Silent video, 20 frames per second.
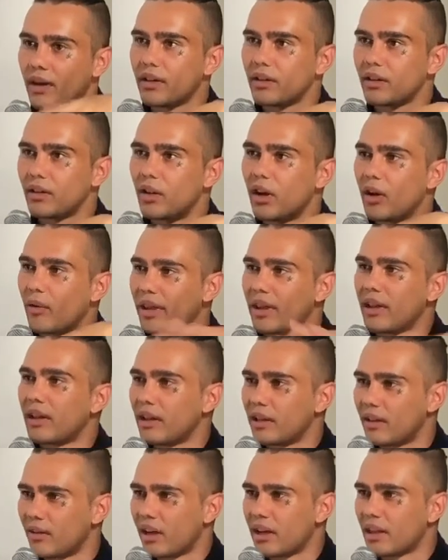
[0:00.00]
you know where
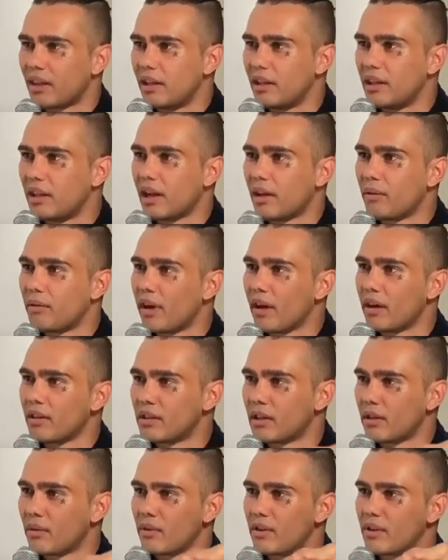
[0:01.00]
the Link Cafe and
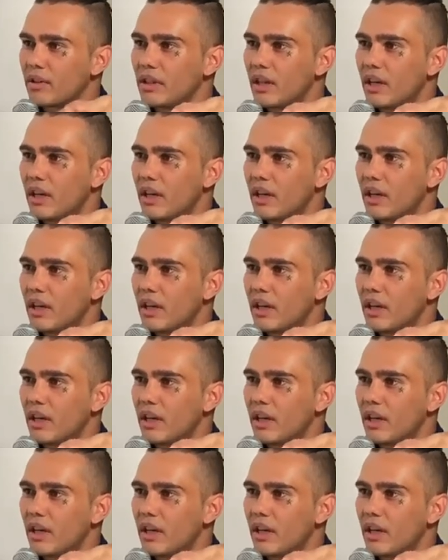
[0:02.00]
stuff is?